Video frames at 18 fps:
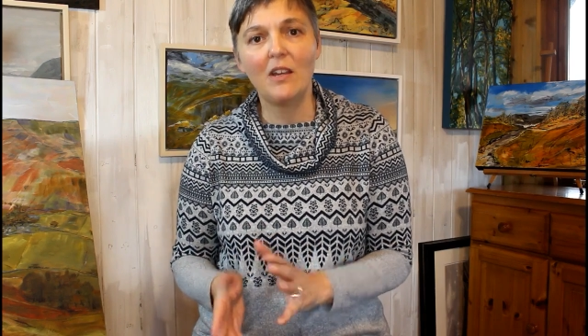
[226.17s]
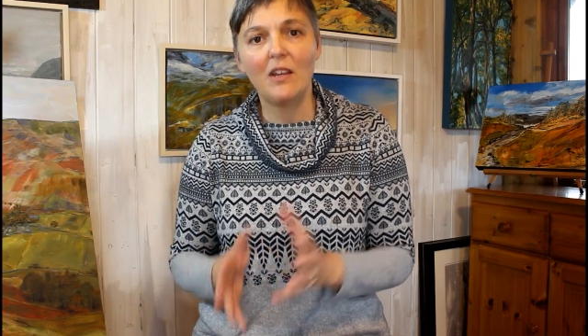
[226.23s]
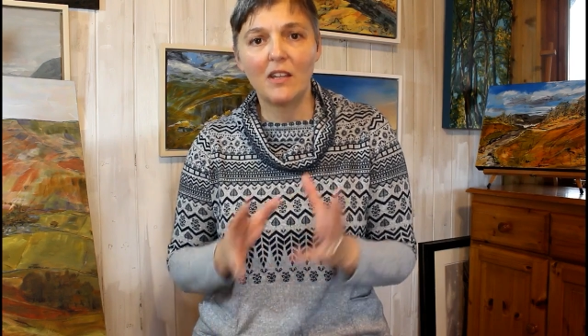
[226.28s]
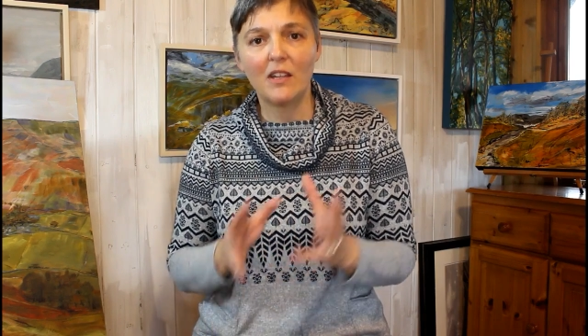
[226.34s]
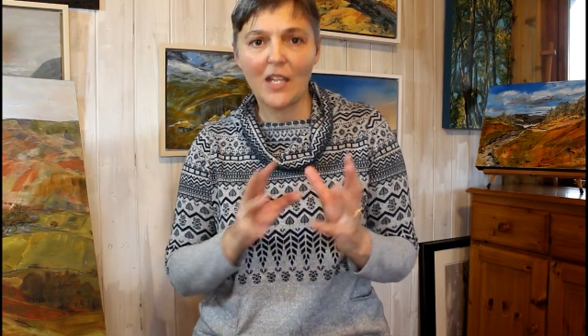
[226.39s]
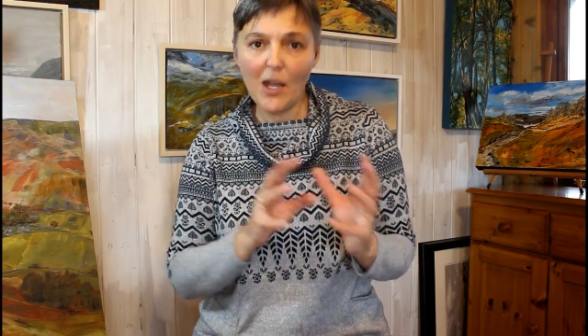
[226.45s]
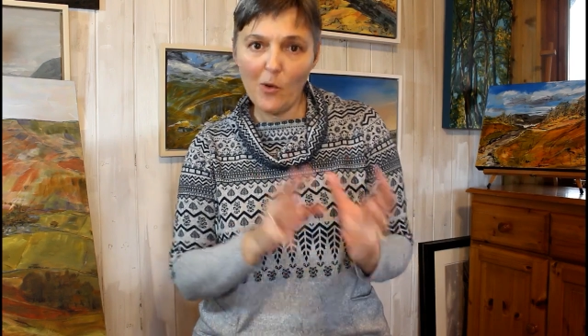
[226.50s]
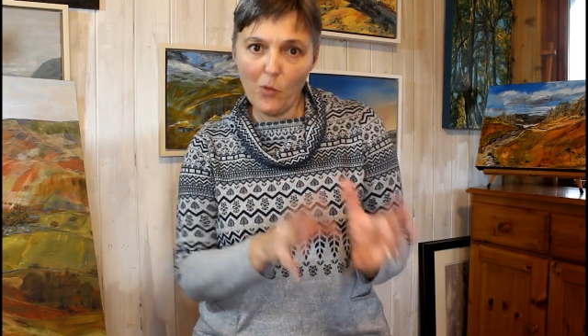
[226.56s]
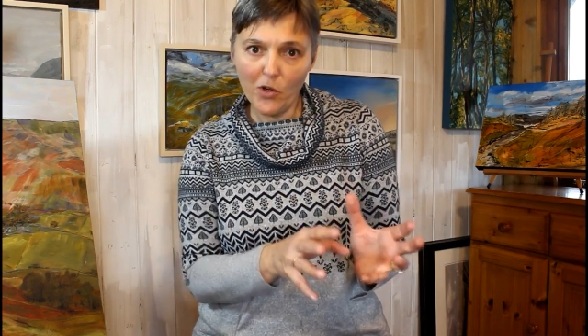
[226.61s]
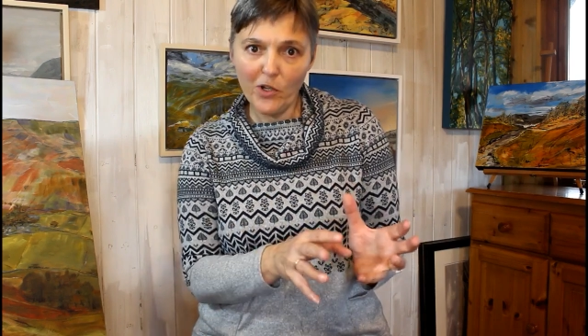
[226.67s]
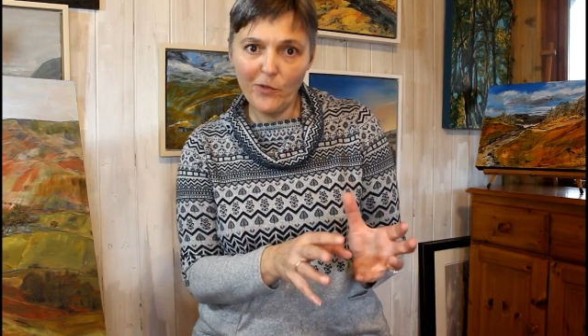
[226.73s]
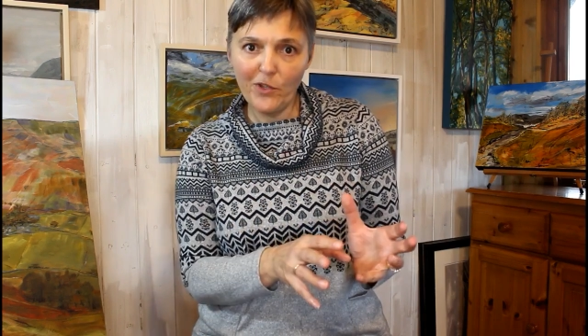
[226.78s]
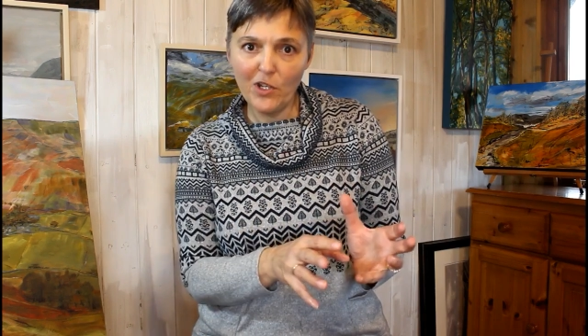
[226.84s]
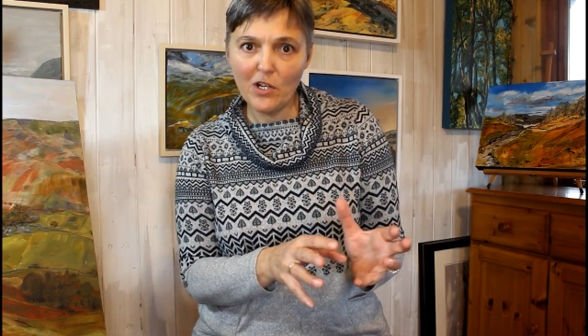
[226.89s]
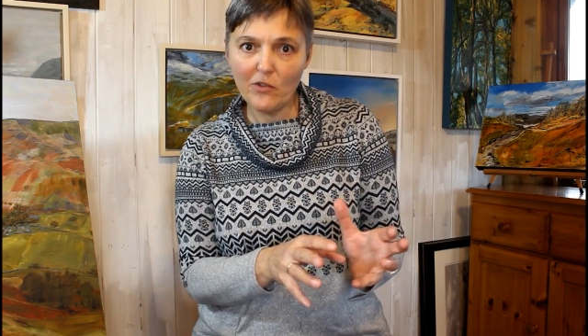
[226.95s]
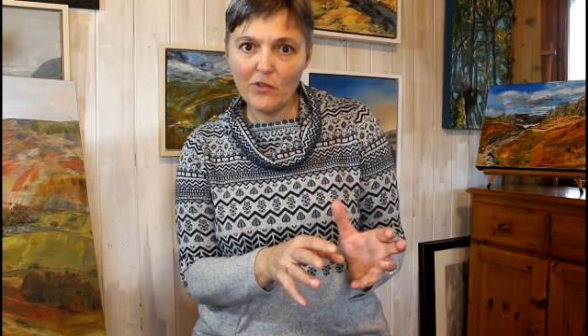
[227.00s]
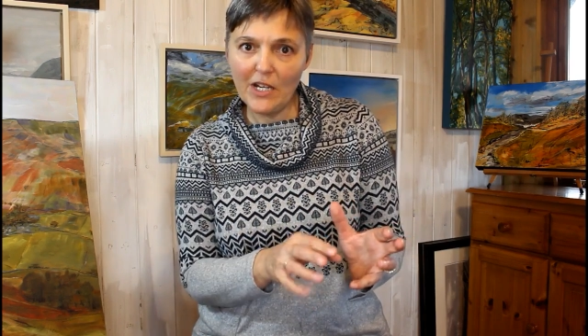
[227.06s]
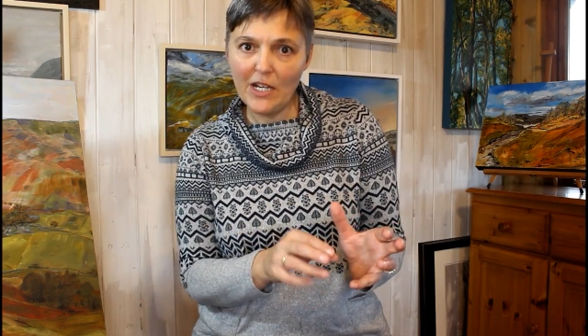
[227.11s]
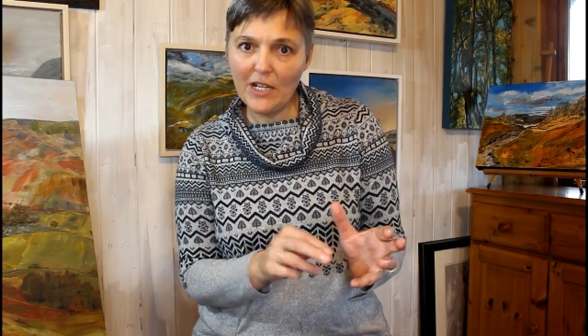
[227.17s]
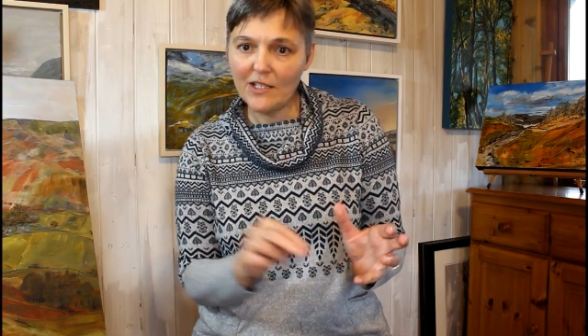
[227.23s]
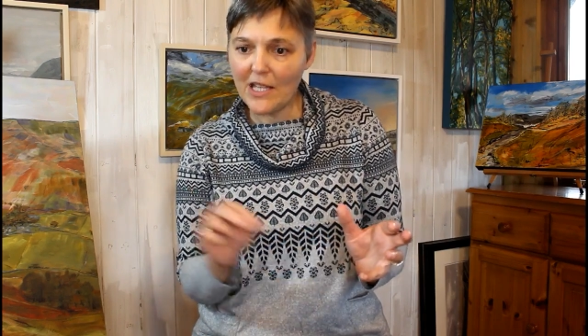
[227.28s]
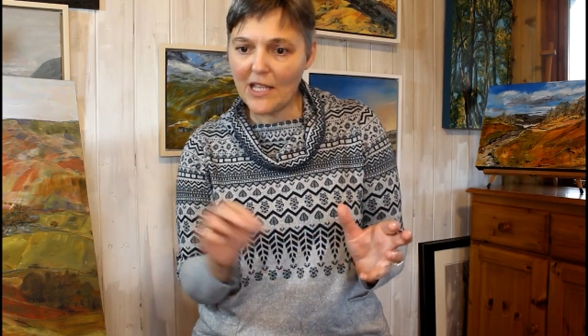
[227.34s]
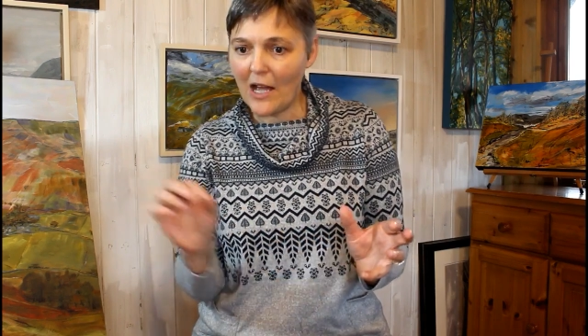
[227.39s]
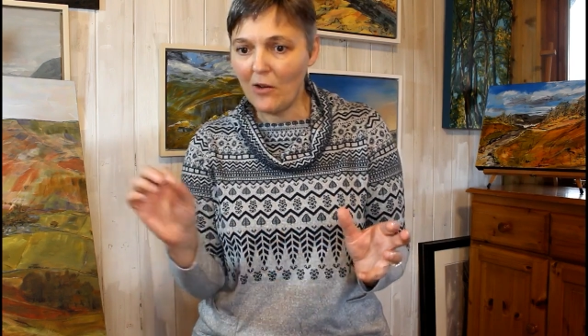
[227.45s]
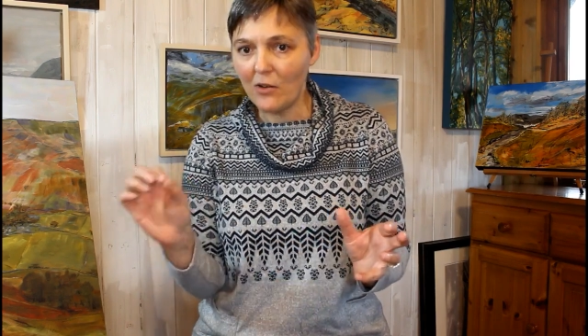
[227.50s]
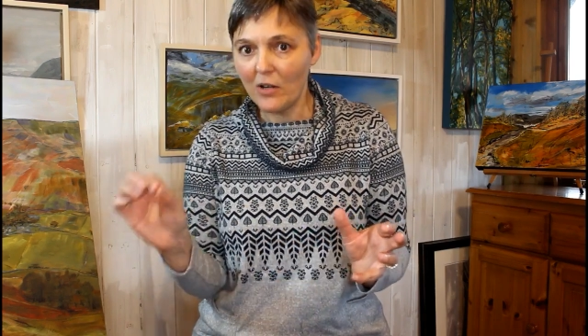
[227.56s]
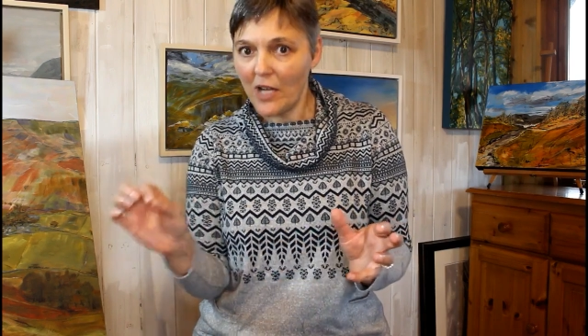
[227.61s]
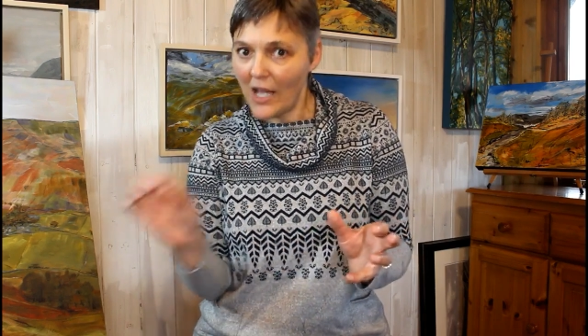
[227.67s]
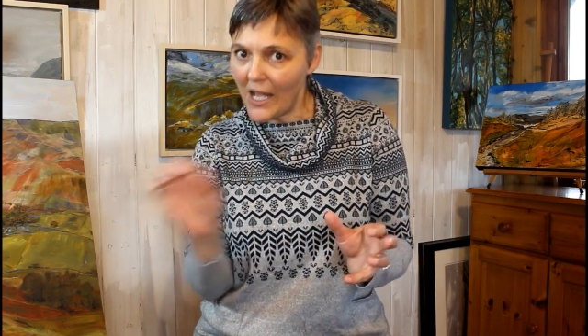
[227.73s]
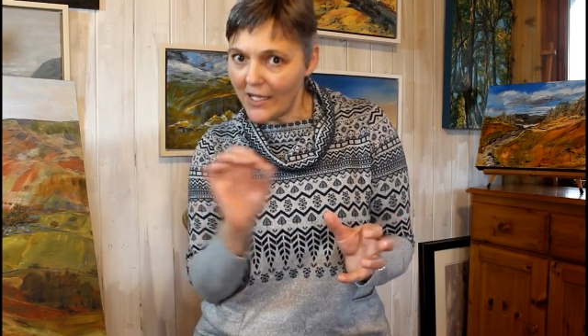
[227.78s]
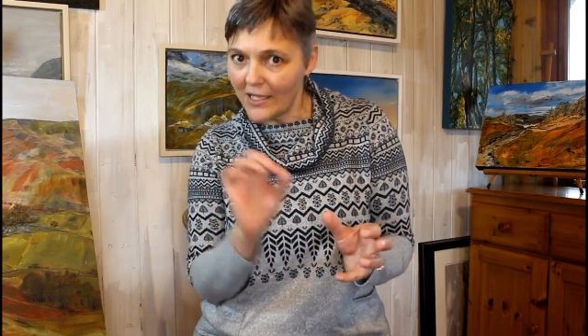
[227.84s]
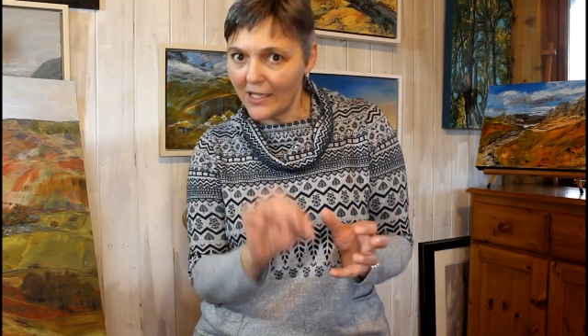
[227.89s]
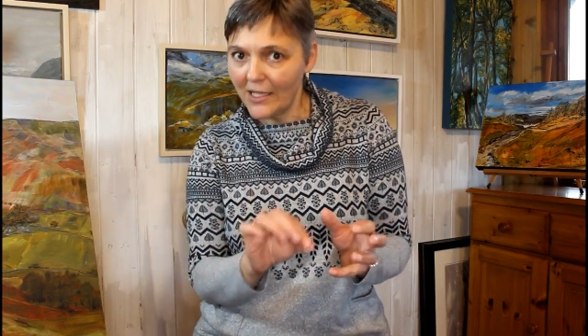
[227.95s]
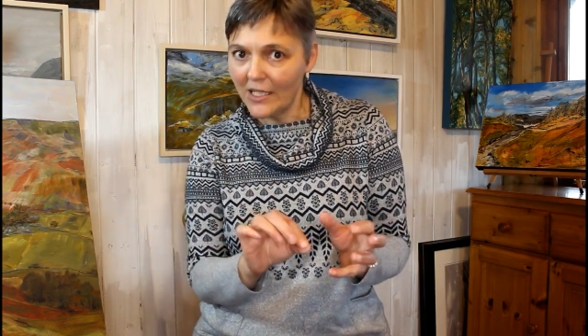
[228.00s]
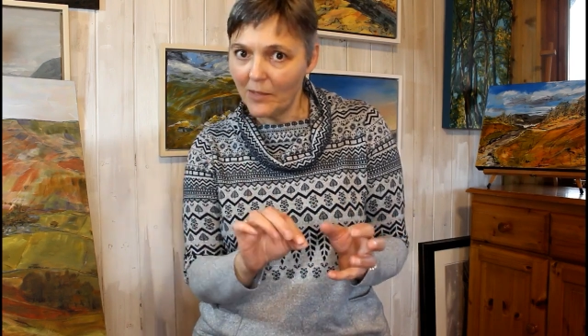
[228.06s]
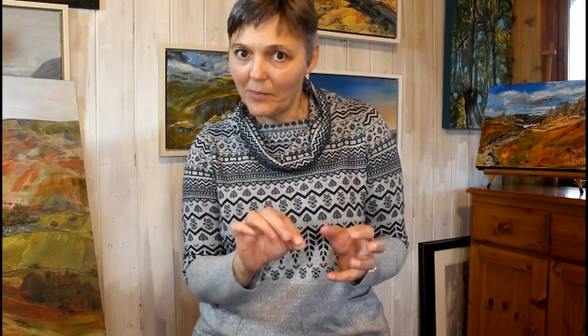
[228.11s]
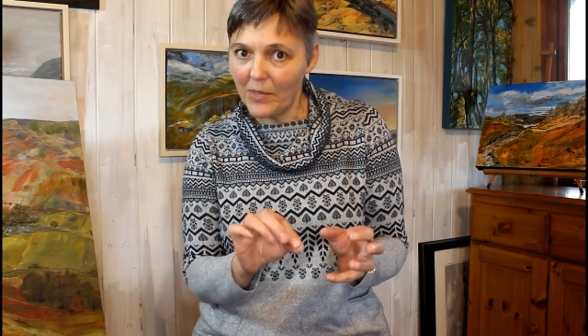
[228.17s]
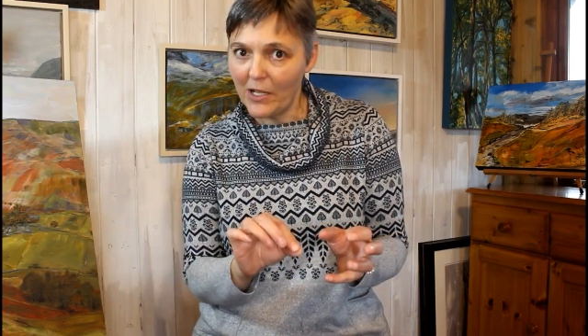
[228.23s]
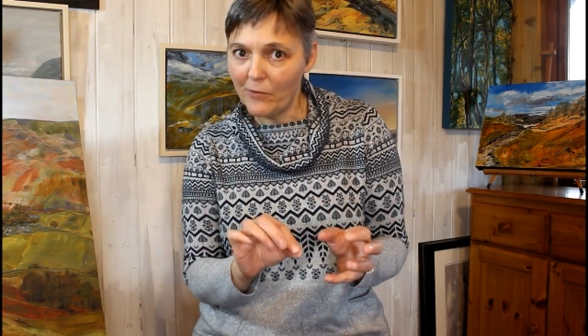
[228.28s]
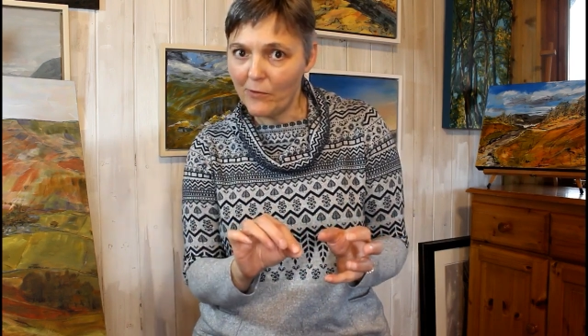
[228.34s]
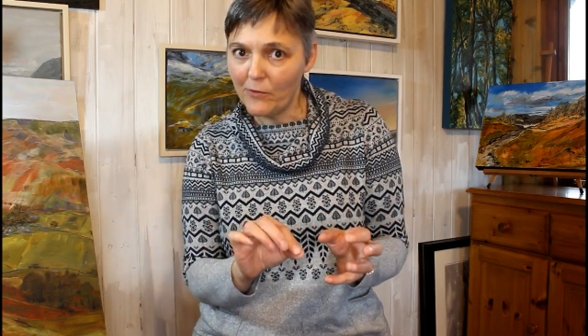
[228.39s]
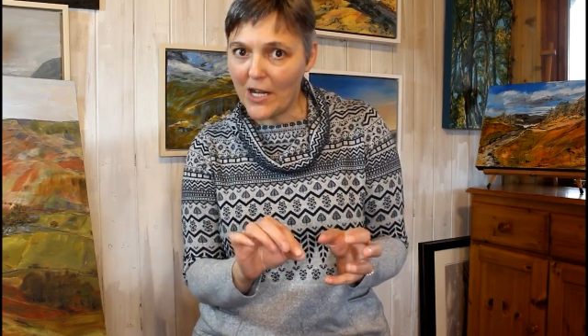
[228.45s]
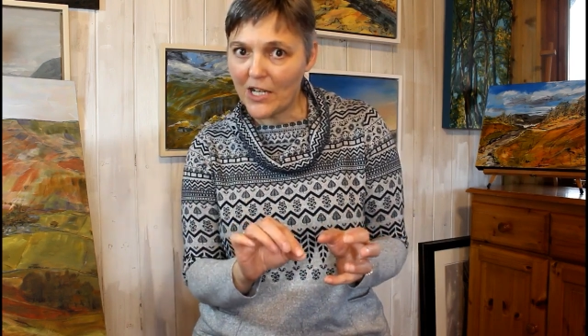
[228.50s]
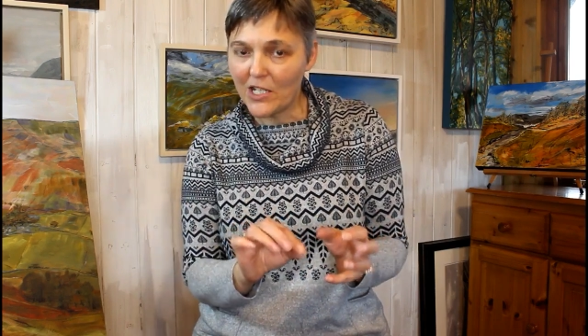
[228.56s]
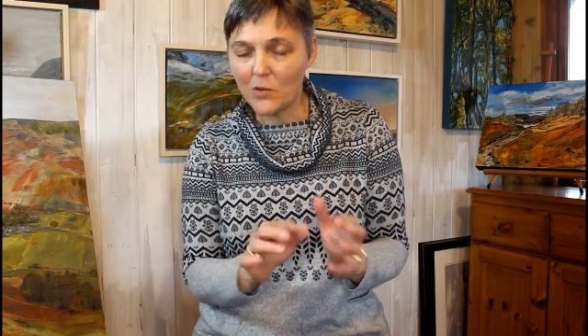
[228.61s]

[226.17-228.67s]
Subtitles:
get one of your greens out and add a little bit of red